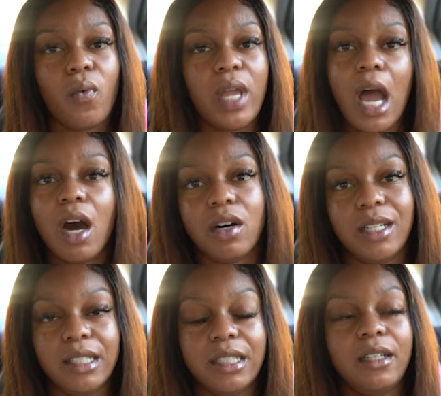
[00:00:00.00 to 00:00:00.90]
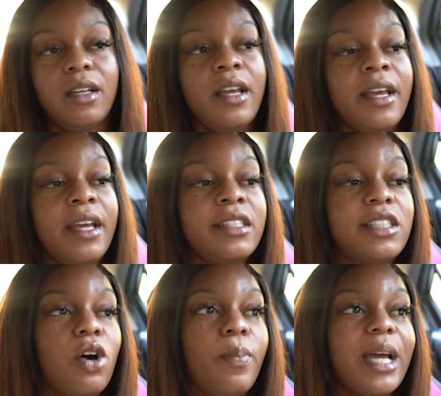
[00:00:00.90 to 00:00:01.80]
when we all ugly?
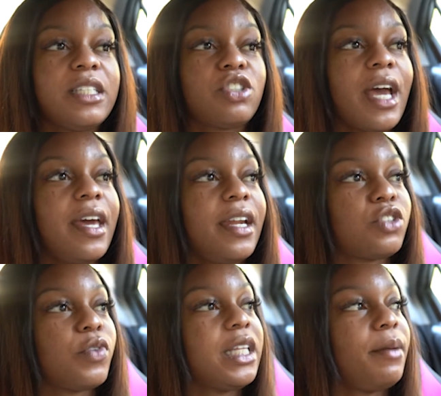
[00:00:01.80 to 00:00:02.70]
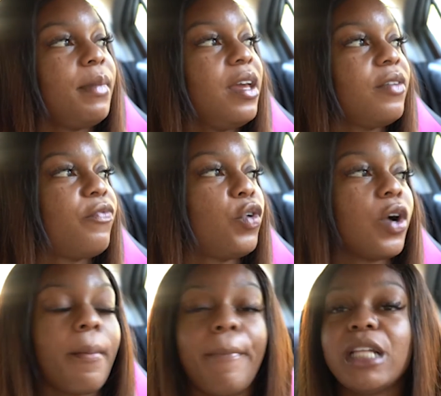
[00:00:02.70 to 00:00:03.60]
So basic training is really meant
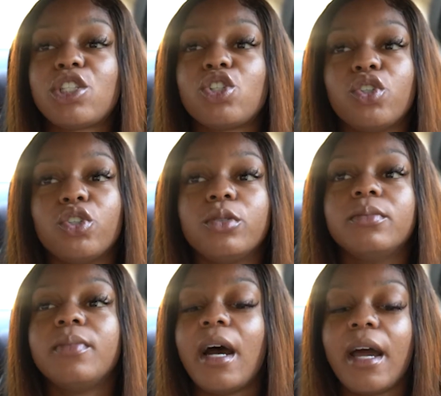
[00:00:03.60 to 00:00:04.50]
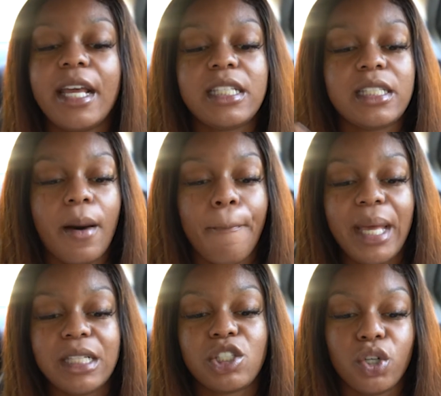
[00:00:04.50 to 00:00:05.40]
for mental, it's a
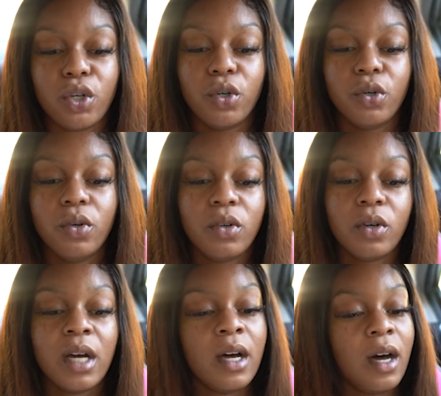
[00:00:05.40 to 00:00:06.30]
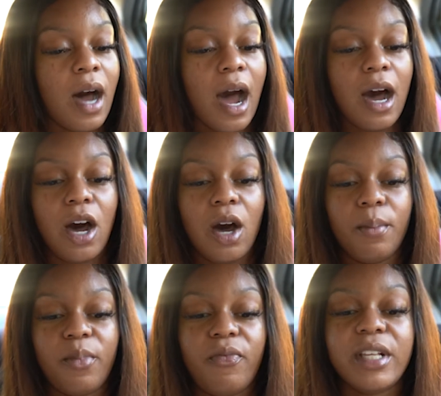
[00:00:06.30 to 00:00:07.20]
mental,
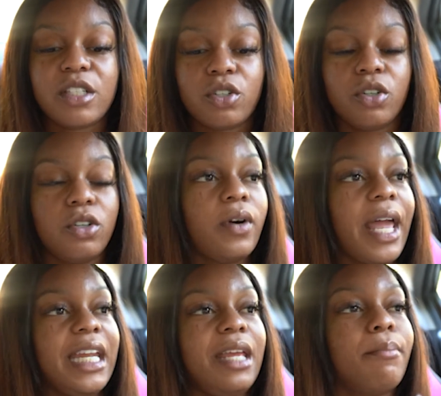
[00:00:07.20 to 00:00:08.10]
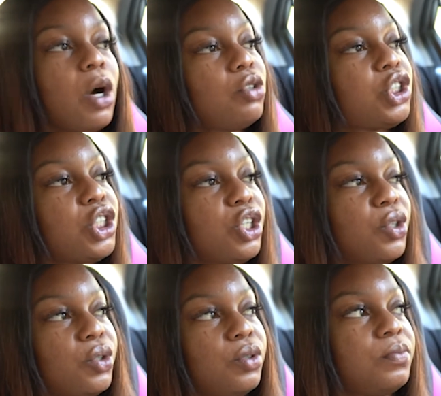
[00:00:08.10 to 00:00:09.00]
um, physical, and
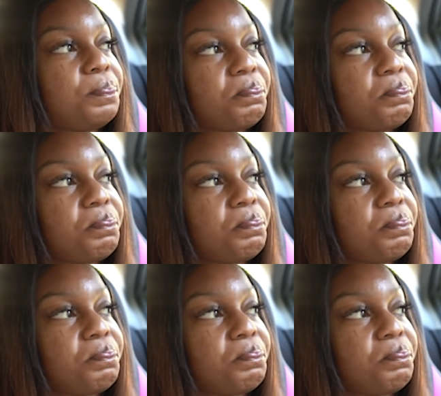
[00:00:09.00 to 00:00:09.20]
emotional.